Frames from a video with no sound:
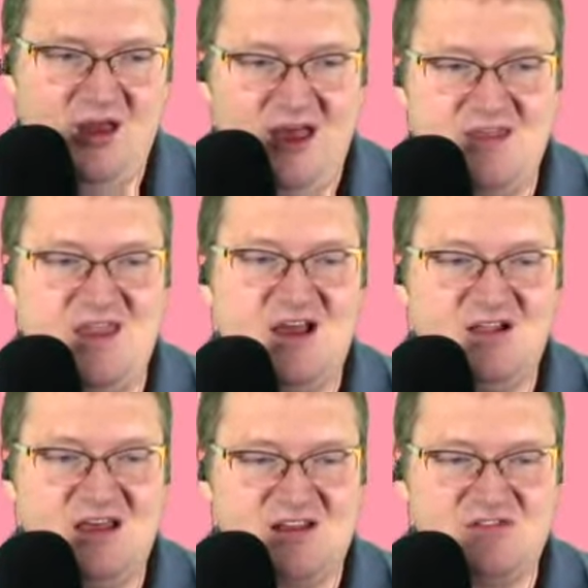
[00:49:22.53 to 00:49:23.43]
And the L
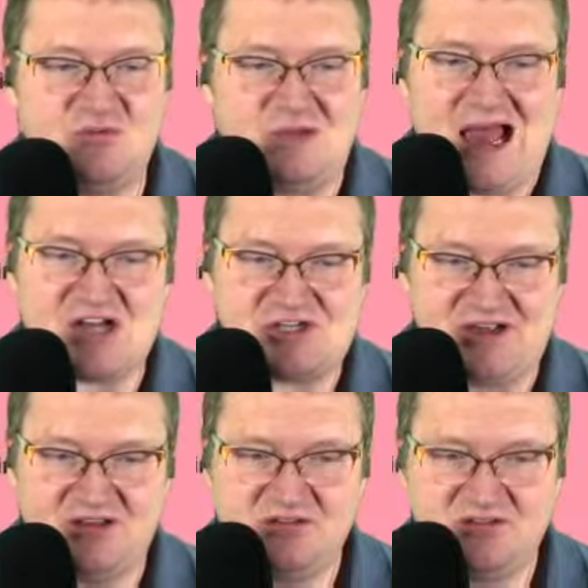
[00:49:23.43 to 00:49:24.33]
led us to
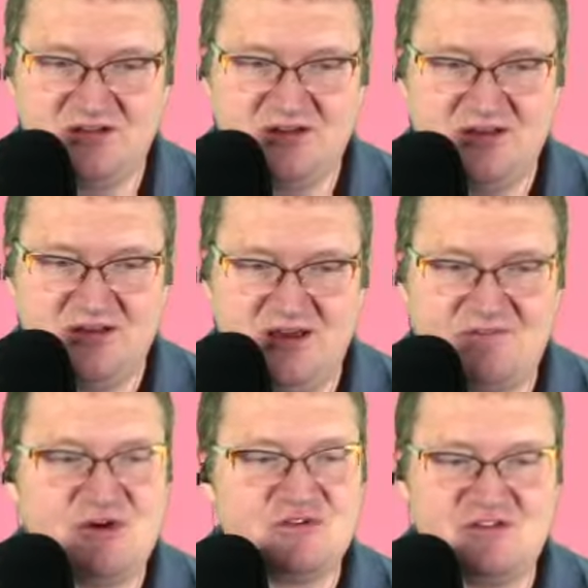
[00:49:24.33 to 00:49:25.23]
lashings. At
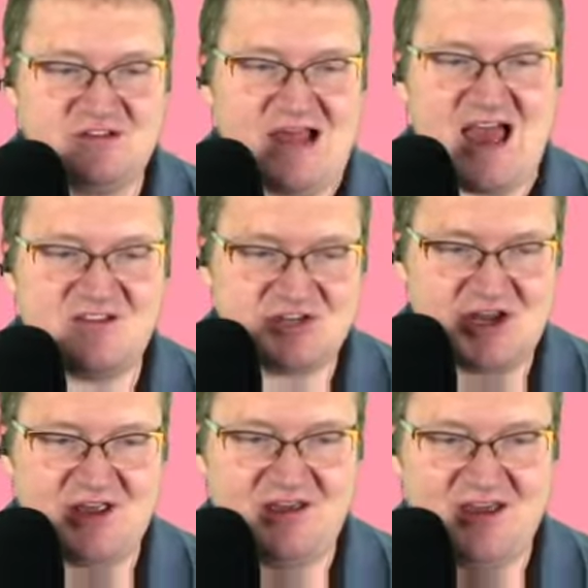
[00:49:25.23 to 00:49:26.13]
first just
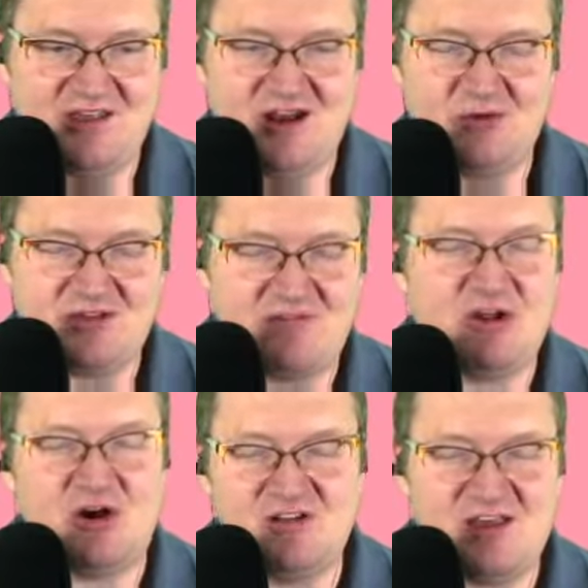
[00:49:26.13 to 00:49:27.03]
lashing, and then I was having
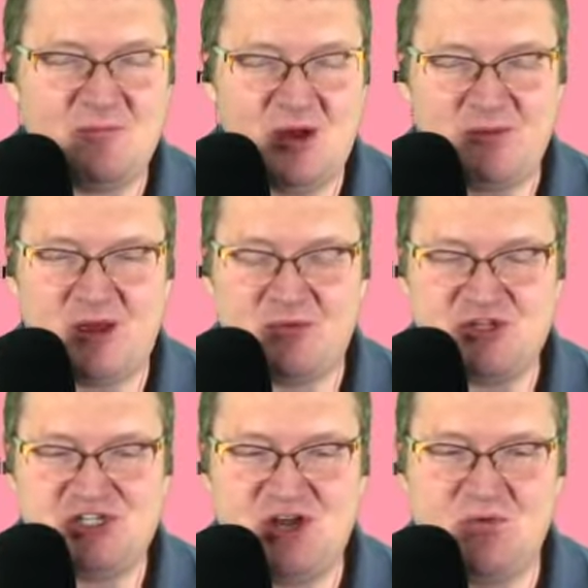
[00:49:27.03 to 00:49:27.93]
a hard time coming up with
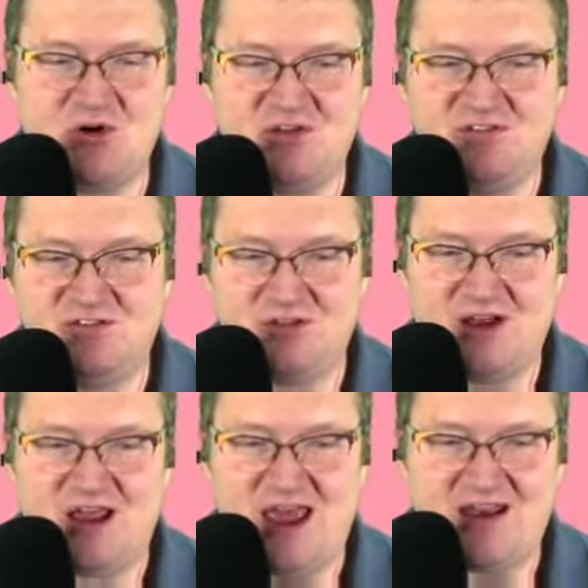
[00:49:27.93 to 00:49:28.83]
G words, so
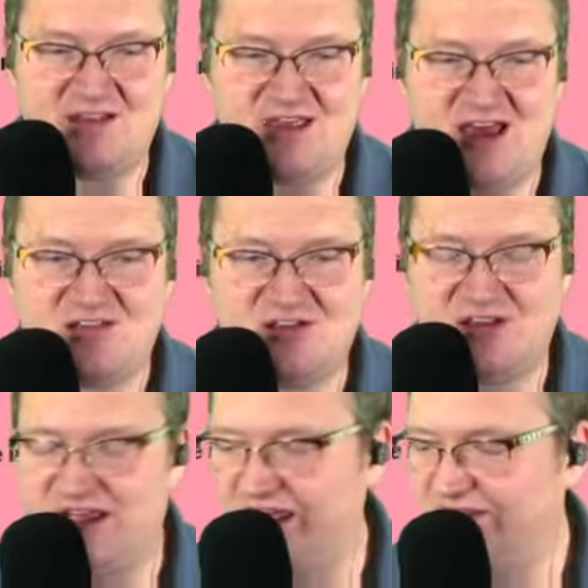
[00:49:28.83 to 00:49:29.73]
then I added the S on
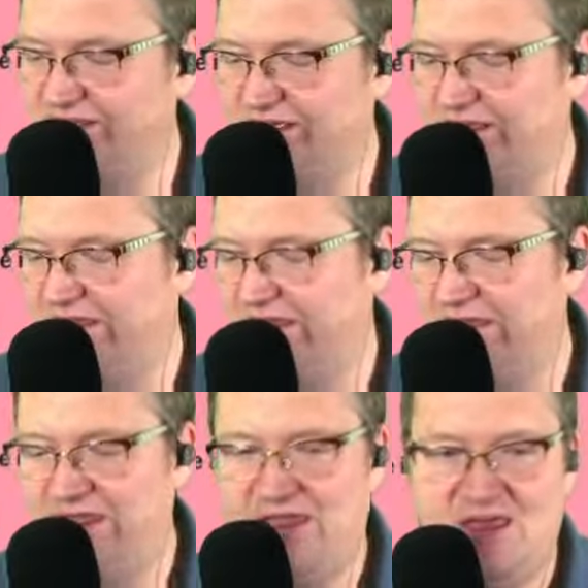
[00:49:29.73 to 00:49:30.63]
the end.
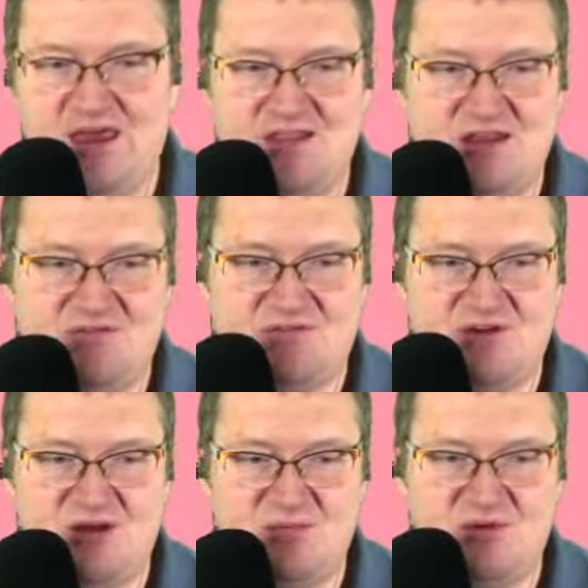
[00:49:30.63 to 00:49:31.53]
And then
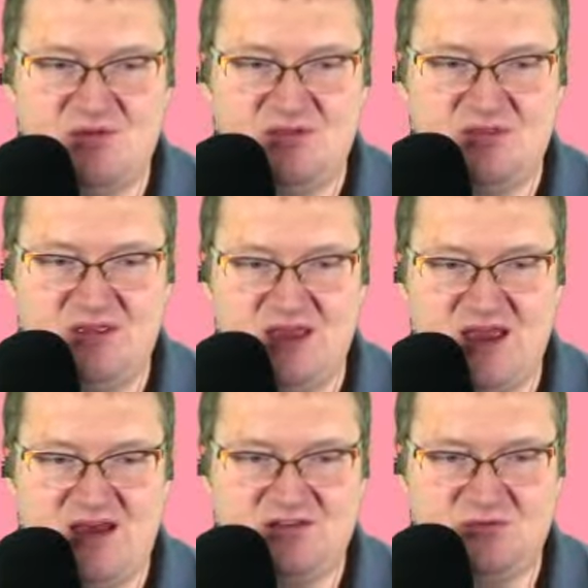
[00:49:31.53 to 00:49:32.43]
from the
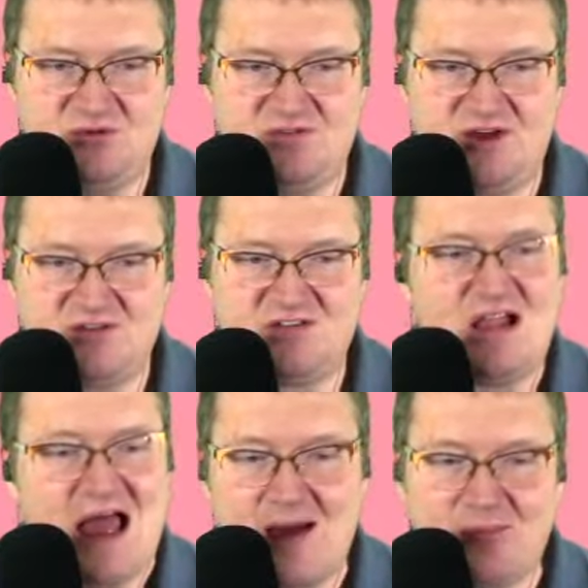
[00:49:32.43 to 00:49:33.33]
S, we found
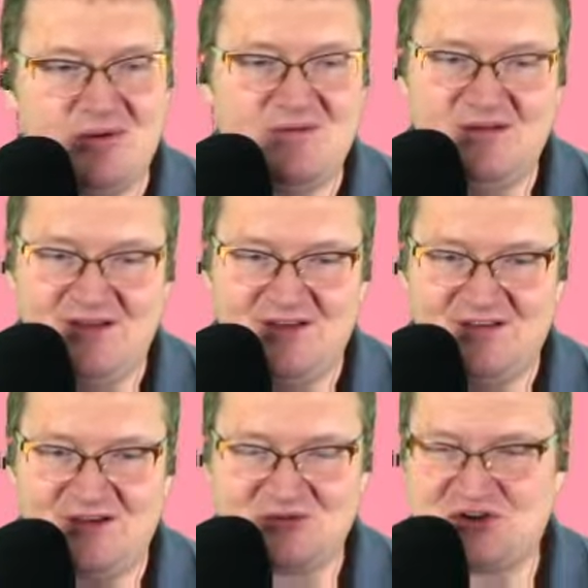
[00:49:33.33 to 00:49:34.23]
slap.
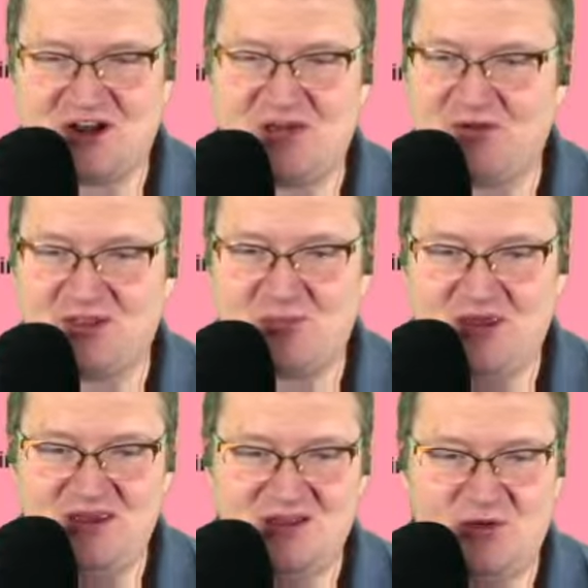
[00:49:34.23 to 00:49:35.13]
I was trying to get rid of the
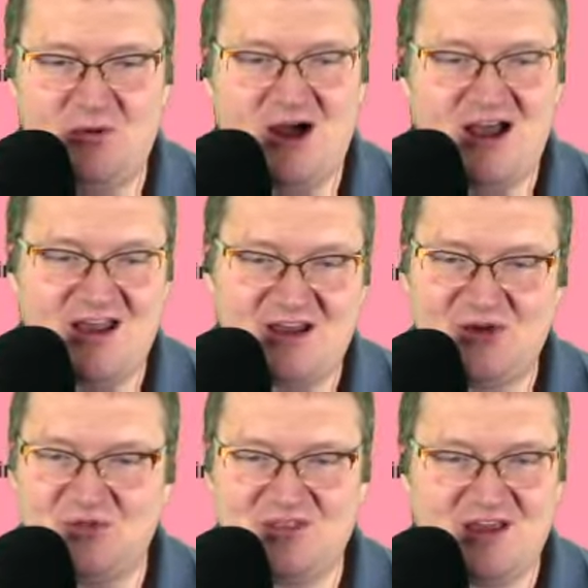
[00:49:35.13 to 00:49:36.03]
P and the Y, and I
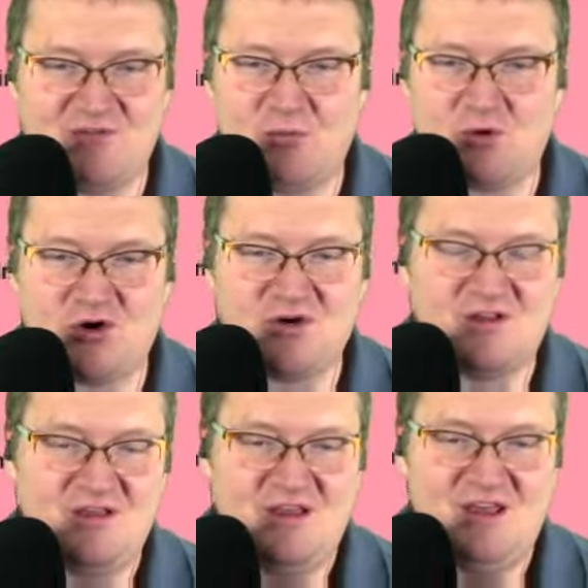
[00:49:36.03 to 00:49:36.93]
couldn't think of a
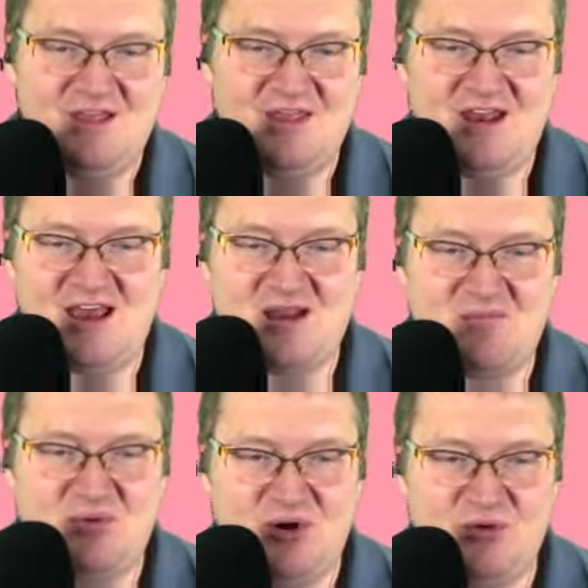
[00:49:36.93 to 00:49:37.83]
word that
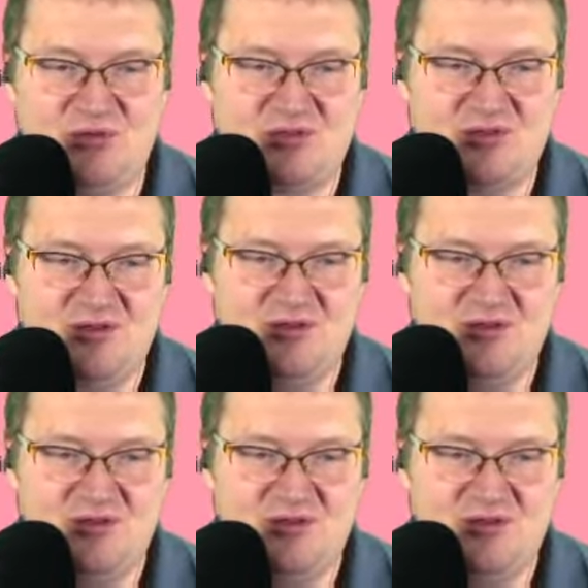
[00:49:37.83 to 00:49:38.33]
had both.